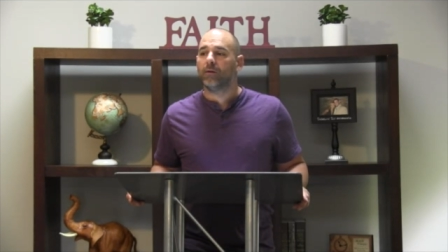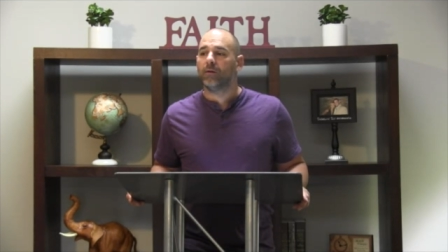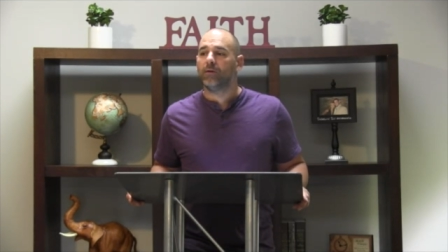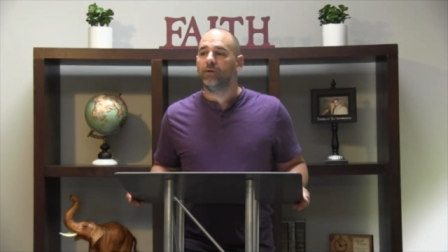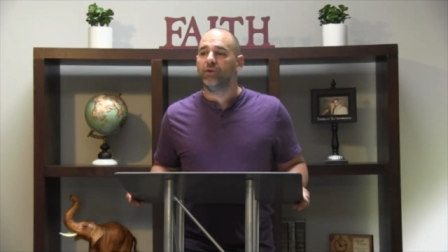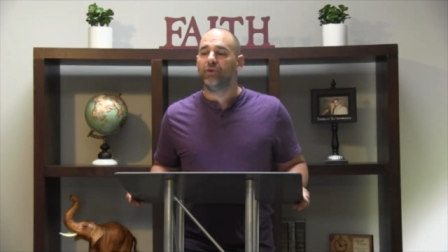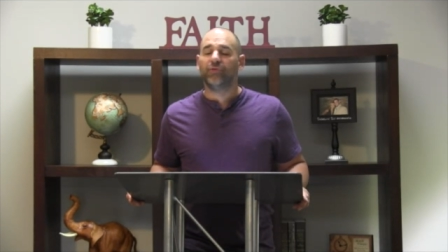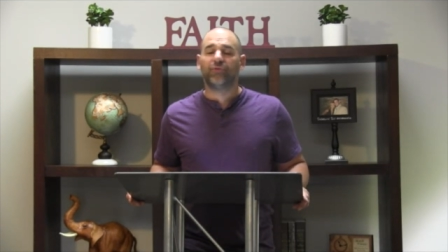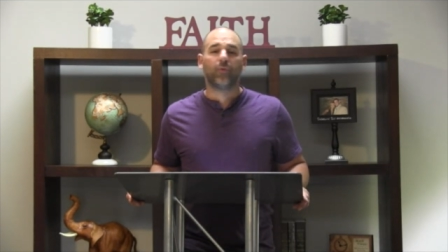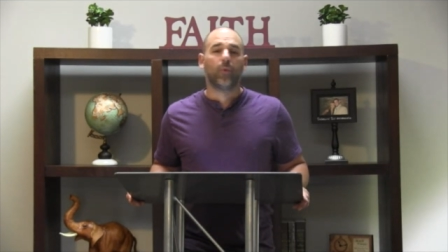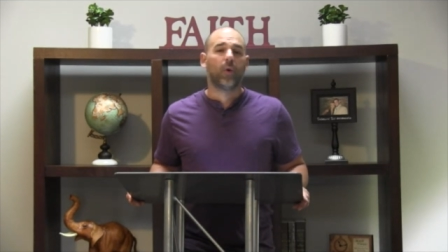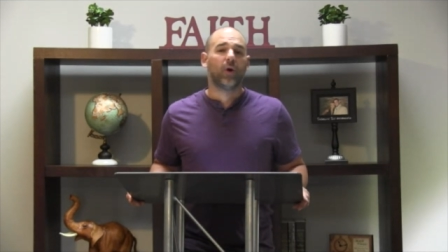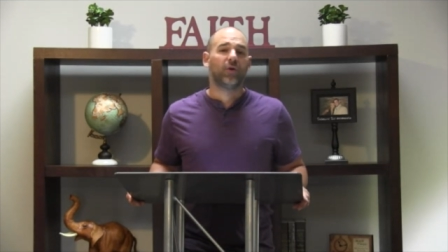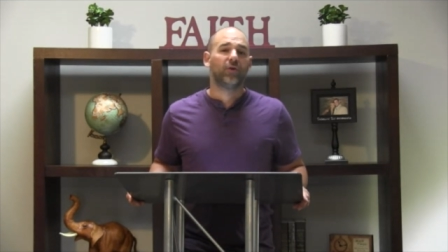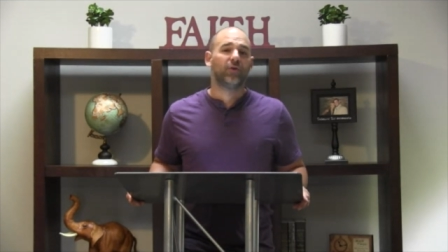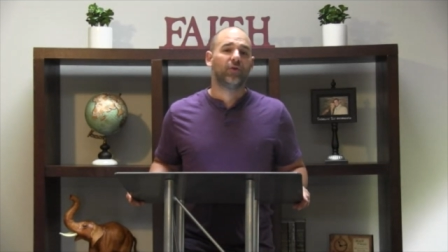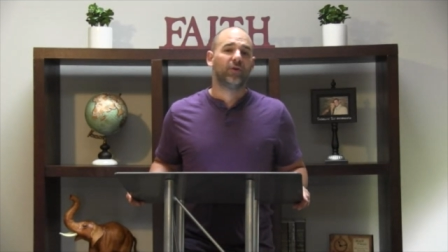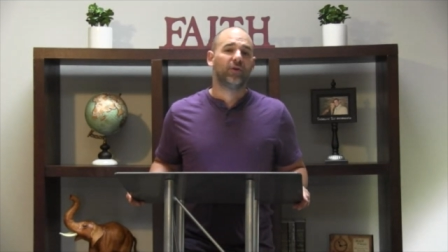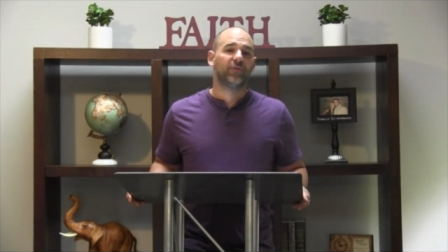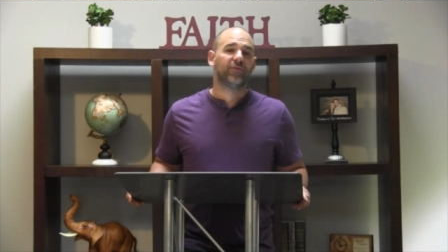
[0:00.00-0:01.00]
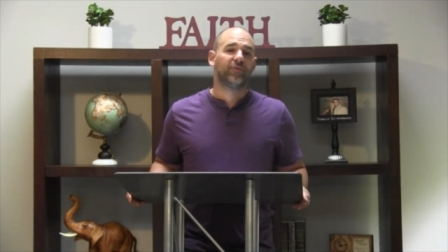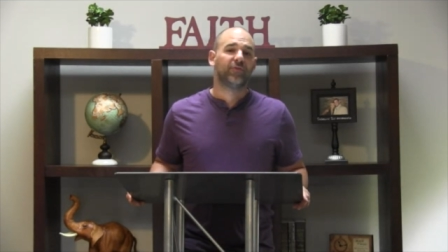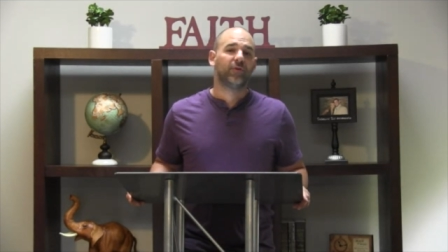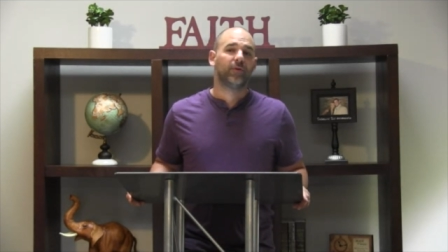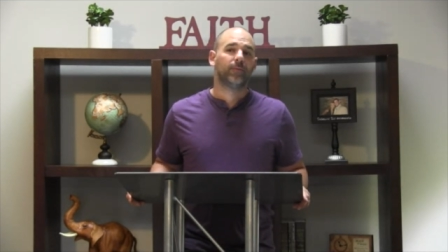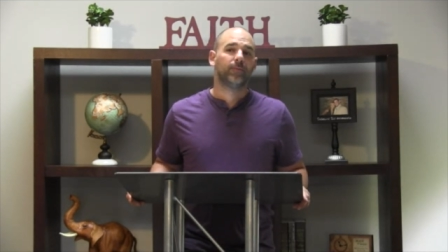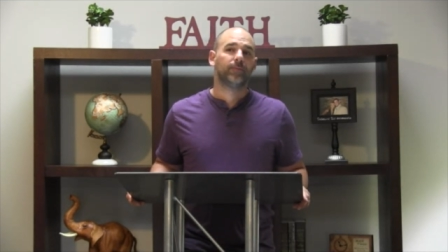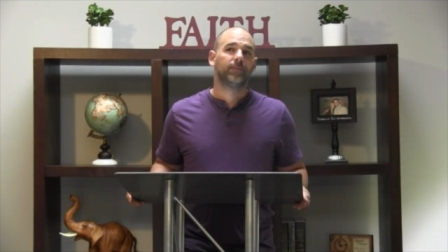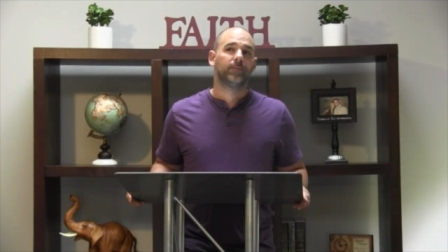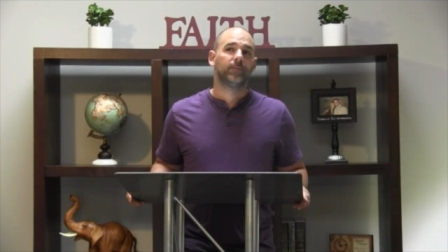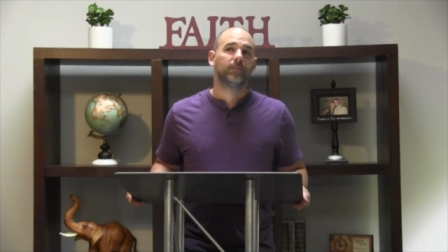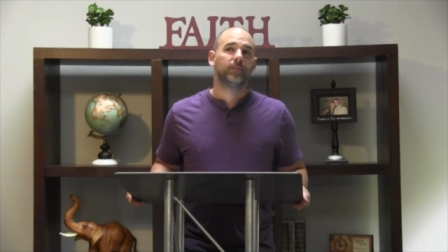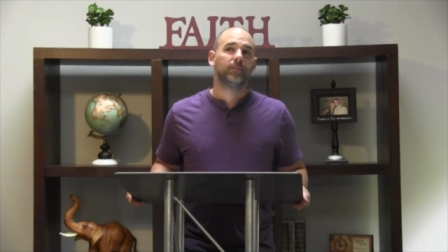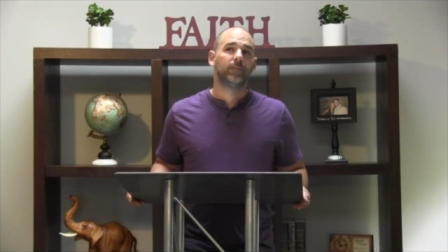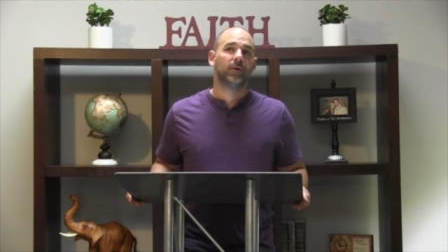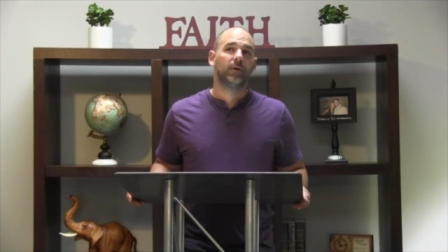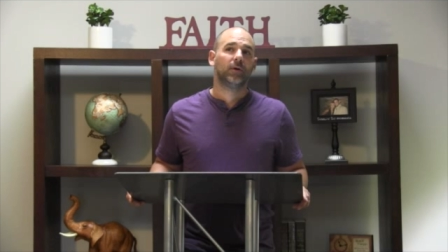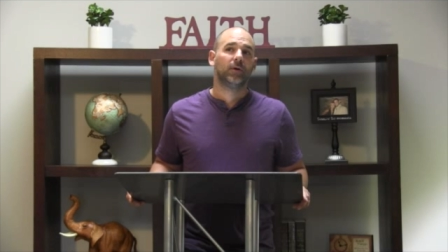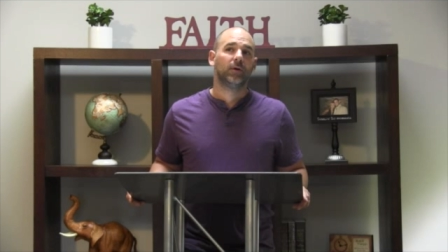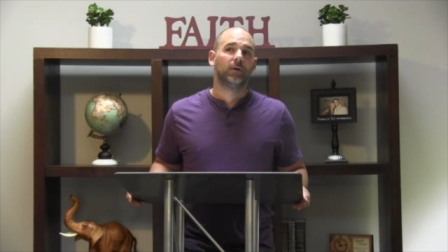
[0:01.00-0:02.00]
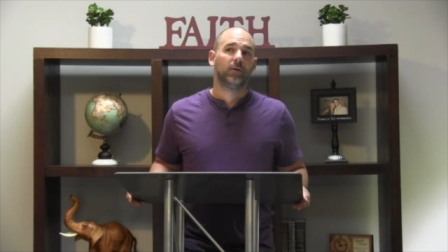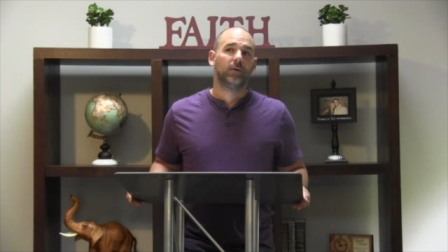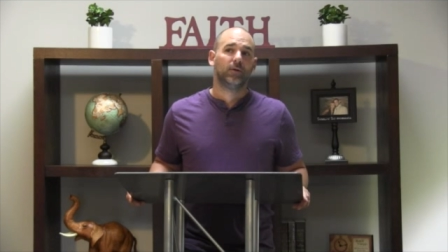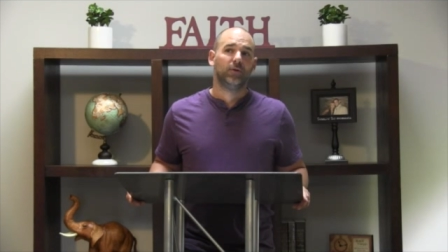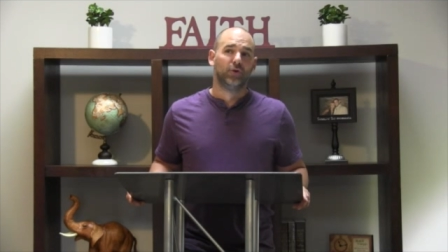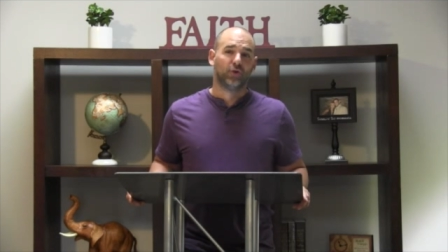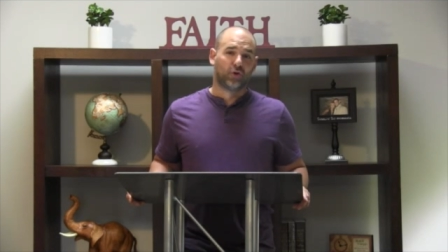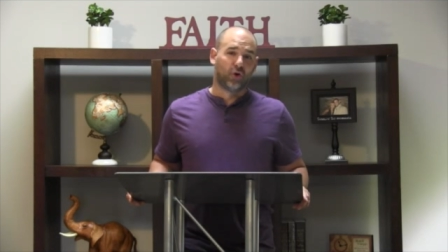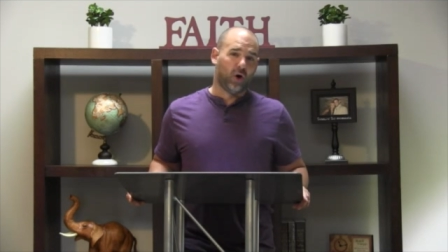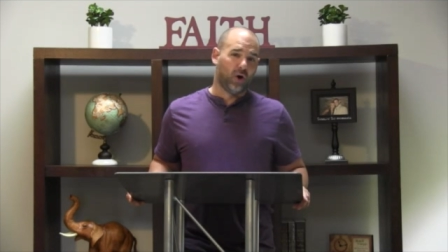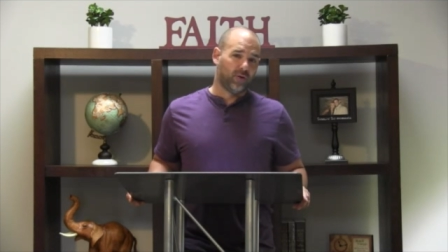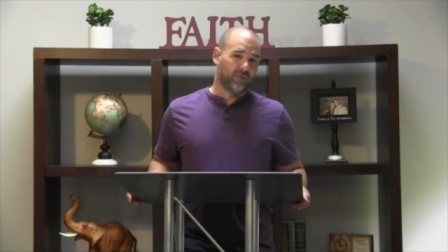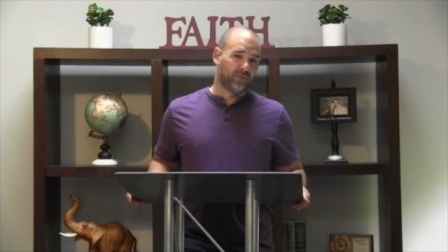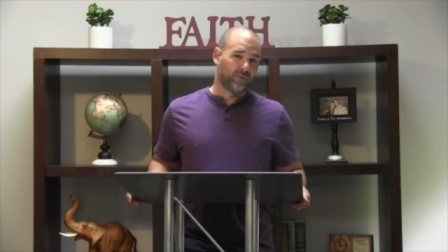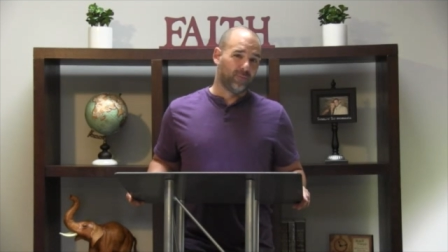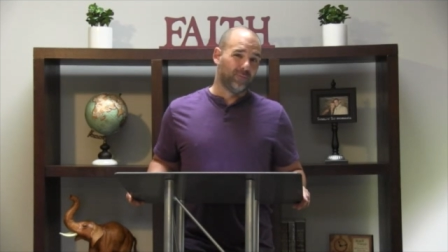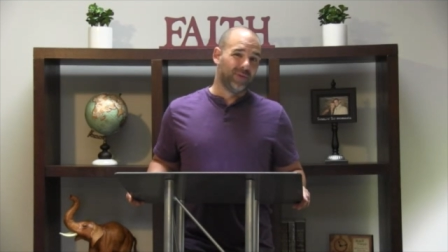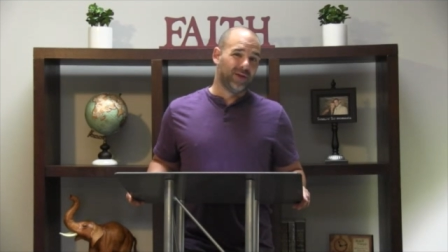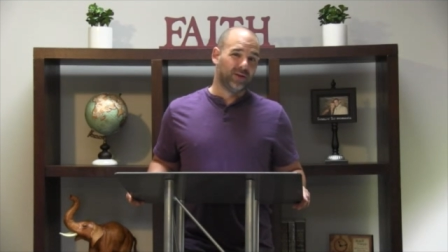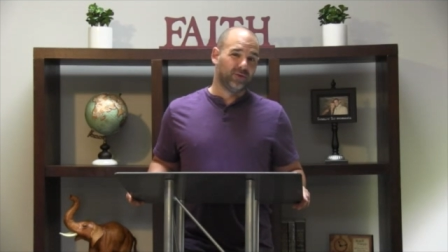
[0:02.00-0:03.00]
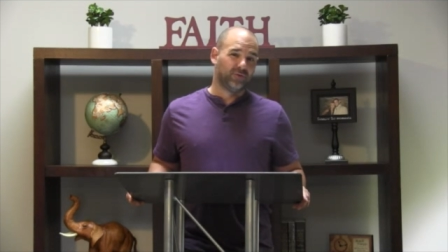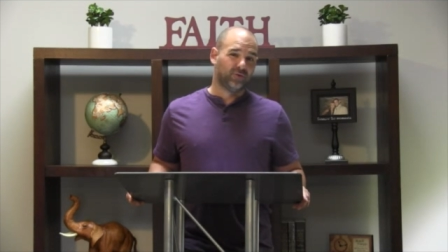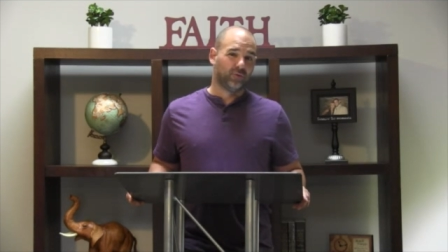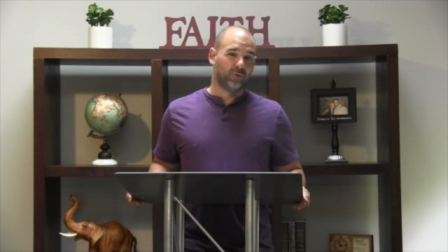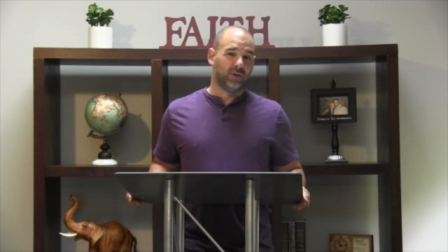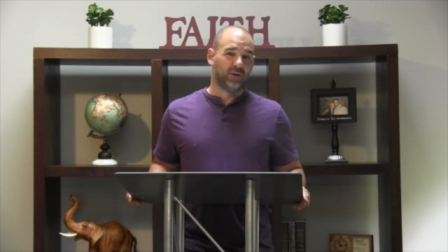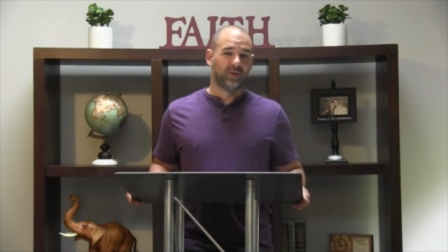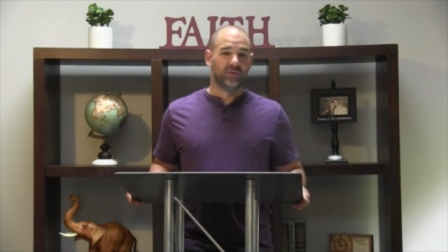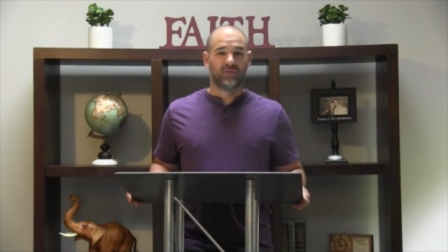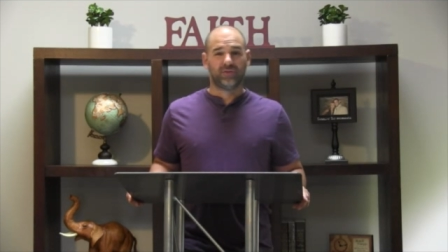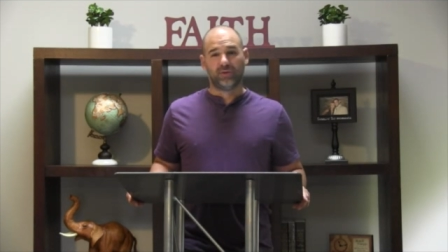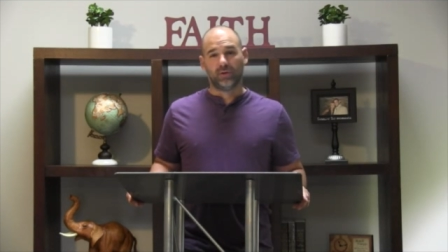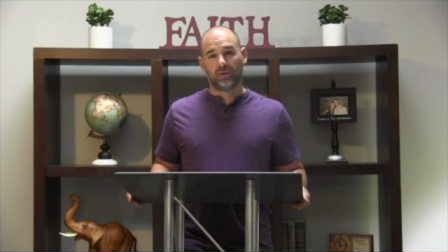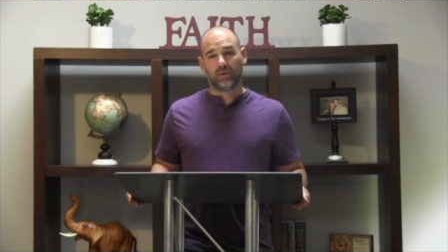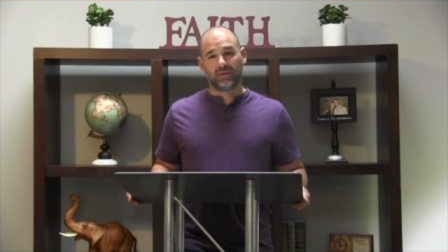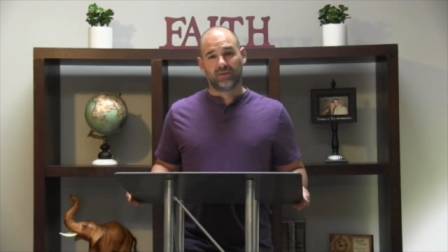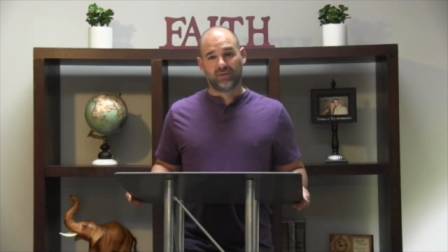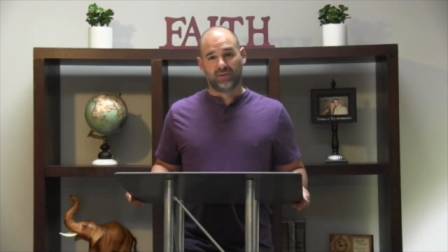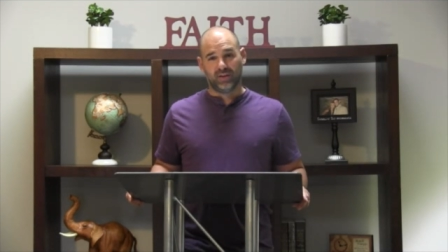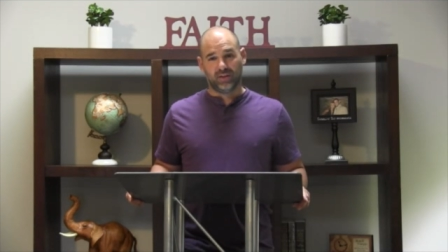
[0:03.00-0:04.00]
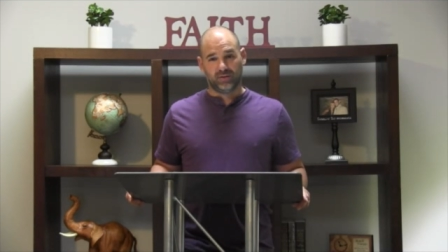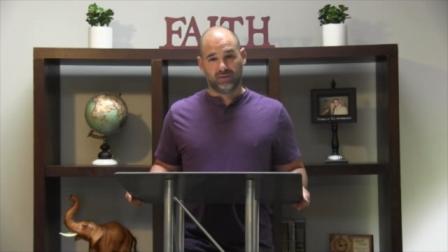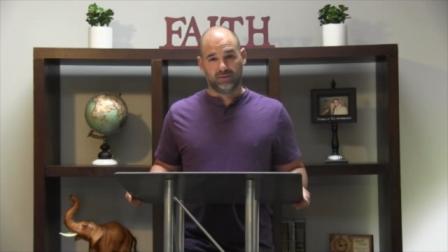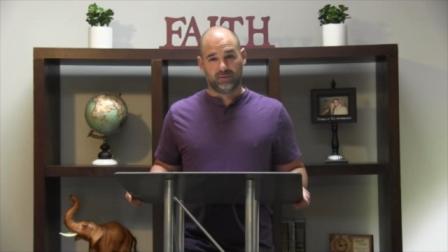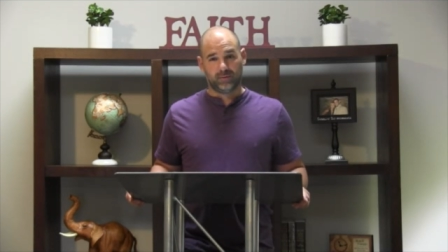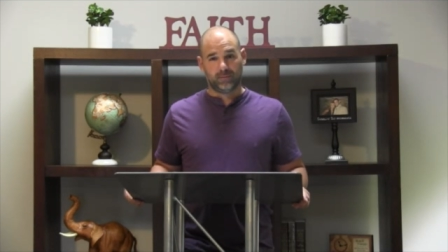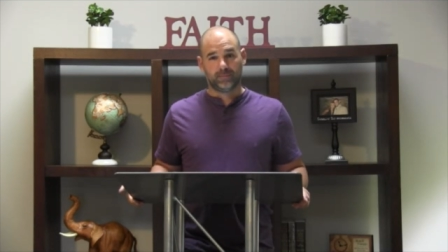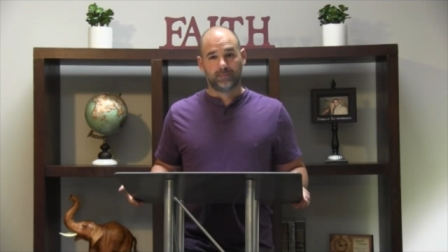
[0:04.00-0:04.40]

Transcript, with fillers: You've wondered if your call for ministry can still exist.